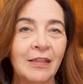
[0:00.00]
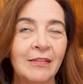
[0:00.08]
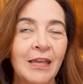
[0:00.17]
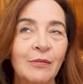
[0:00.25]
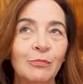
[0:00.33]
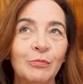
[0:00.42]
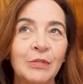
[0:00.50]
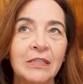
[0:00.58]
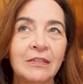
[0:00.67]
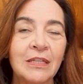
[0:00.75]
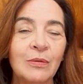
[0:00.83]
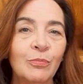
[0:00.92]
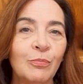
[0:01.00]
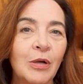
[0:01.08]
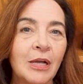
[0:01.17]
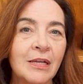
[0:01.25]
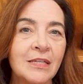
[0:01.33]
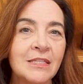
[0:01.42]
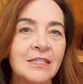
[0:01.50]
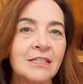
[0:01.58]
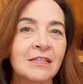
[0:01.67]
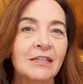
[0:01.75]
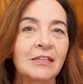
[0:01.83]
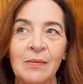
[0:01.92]
that really
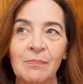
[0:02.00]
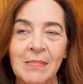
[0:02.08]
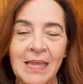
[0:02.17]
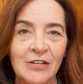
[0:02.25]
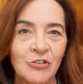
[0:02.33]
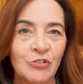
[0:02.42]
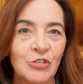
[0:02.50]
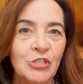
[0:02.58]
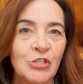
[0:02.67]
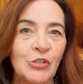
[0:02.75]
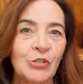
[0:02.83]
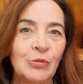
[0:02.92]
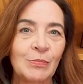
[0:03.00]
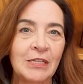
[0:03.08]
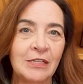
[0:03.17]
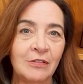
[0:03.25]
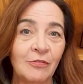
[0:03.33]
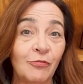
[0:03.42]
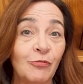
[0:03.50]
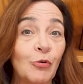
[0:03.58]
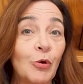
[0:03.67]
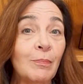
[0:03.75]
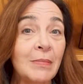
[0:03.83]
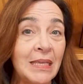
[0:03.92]
was a major determinant
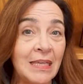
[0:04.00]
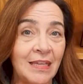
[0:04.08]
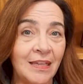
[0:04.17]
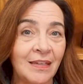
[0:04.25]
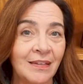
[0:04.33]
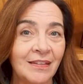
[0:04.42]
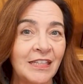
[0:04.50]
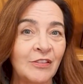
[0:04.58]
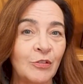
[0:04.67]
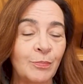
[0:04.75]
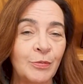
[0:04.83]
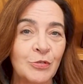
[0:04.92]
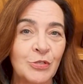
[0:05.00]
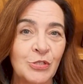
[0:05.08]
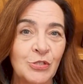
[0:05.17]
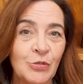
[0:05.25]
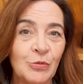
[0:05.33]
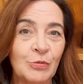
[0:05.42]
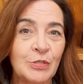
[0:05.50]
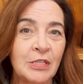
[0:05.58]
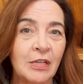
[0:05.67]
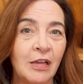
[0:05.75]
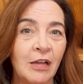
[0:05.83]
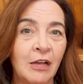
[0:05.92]
for me in the
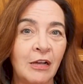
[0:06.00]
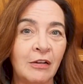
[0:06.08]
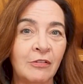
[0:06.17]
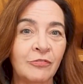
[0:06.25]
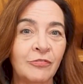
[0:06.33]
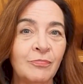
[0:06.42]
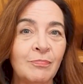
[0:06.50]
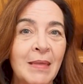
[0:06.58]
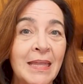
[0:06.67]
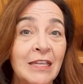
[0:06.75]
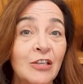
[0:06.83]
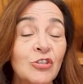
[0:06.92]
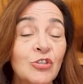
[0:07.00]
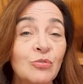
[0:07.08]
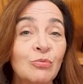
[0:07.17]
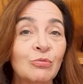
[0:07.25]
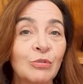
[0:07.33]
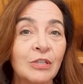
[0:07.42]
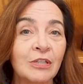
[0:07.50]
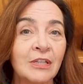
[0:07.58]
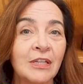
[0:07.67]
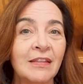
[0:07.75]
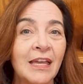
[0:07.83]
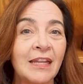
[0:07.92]
pursuit of making sure
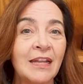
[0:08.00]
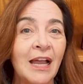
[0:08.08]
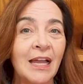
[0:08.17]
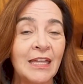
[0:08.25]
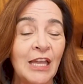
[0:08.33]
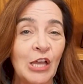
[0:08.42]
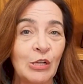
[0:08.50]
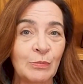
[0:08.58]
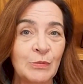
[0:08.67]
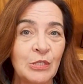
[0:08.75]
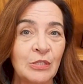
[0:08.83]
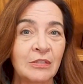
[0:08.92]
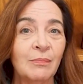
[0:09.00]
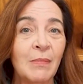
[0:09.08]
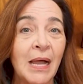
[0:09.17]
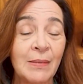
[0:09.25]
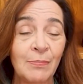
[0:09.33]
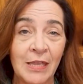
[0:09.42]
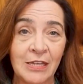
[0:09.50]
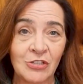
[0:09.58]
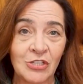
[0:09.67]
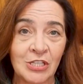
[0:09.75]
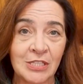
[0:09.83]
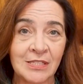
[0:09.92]
that I helped my
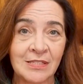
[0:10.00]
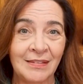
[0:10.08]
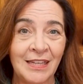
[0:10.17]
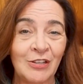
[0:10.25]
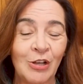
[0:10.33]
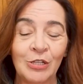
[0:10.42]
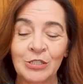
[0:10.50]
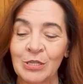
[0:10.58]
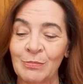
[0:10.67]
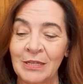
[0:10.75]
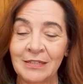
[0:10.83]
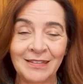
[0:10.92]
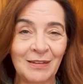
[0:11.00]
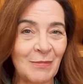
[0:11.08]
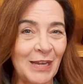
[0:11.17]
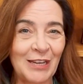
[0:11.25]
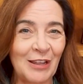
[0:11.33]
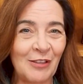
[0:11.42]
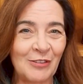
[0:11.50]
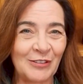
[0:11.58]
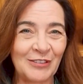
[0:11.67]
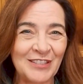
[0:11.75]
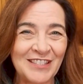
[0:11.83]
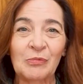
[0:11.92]
patients and ultimately many
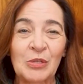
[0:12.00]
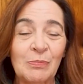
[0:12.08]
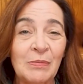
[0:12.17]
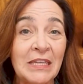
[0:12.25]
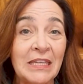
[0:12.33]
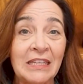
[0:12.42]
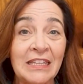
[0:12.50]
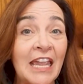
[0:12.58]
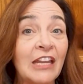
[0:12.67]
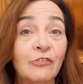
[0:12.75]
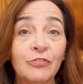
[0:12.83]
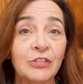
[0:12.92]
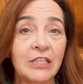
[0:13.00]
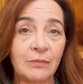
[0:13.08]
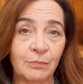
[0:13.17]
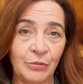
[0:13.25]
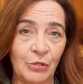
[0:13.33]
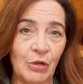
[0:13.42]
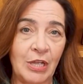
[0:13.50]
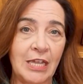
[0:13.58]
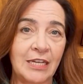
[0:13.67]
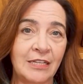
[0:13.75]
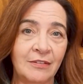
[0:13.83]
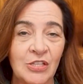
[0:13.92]
others with being gainfully
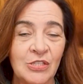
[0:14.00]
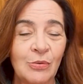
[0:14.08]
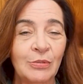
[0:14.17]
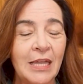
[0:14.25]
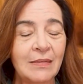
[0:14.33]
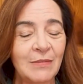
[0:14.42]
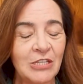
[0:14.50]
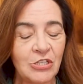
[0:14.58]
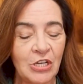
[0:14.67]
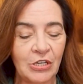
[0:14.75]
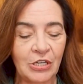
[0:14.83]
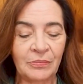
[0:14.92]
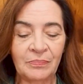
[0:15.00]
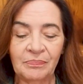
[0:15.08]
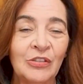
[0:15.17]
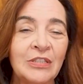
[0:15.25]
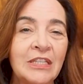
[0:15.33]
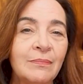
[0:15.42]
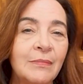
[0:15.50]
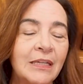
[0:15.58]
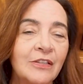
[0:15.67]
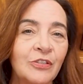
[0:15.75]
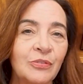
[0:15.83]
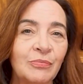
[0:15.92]
employed. So let me share. Early in
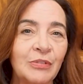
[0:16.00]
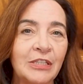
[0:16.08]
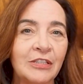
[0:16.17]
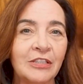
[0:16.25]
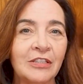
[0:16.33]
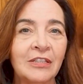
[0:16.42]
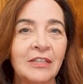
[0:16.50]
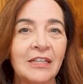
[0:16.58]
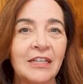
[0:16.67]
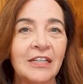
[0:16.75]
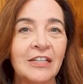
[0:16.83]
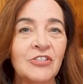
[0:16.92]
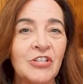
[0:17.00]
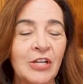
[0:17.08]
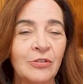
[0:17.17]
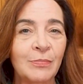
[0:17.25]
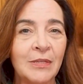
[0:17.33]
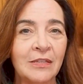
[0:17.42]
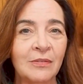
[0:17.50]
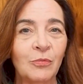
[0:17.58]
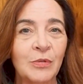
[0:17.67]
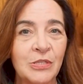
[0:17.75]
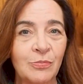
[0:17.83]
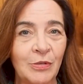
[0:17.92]
my career, a gentleman
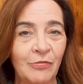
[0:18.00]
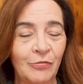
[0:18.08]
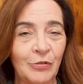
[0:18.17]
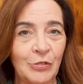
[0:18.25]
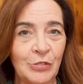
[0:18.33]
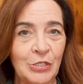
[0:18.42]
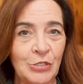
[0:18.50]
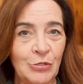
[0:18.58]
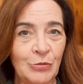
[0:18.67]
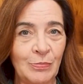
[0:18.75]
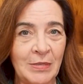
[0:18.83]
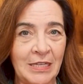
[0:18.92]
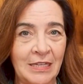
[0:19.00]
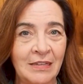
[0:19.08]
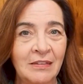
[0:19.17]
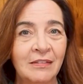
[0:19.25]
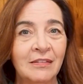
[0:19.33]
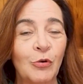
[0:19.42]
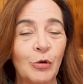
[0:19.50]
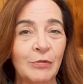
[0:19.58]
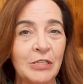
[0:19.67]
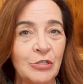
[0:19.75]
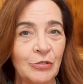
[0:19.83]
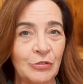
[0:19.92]
was referred to me for
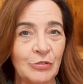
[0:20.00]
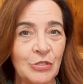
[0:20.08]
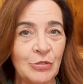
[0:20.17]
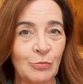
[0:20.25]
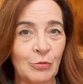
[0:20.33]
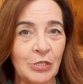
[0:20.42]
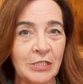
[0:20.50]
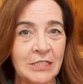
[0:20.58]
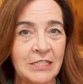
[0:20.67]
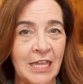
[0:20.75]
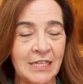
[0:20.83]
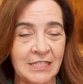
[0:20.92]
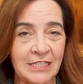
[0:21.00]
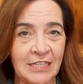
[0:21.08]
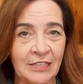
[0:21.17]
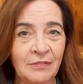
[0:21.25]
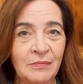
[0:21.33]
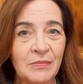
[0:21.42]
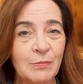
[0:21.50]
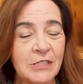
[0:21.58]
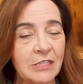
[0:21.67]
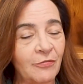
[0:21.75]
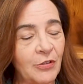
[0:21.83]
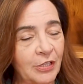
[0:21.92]
return to work testing,
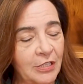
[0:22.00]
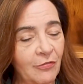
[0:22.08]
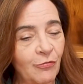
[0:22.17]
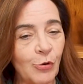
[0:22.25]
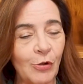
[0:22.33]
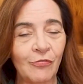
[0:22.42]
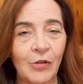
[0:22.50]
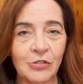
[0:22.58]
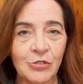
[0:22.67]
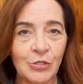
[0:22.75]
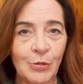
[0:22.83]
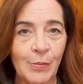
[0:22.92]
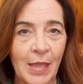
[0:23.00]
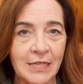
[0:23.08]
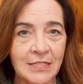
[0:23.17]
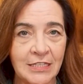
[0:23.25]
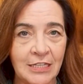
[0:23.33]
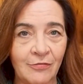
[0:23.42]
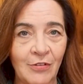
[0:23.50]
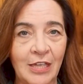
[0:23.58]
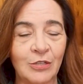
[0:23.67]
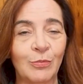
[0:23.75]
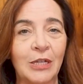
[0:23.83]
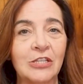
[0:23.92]
specifically for a functional capacity
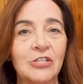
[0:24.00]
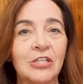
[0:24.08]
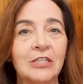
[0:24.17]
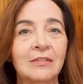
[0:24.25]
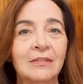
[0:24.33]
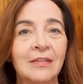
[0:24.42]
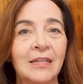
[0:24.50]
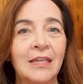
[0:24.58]
evaluation.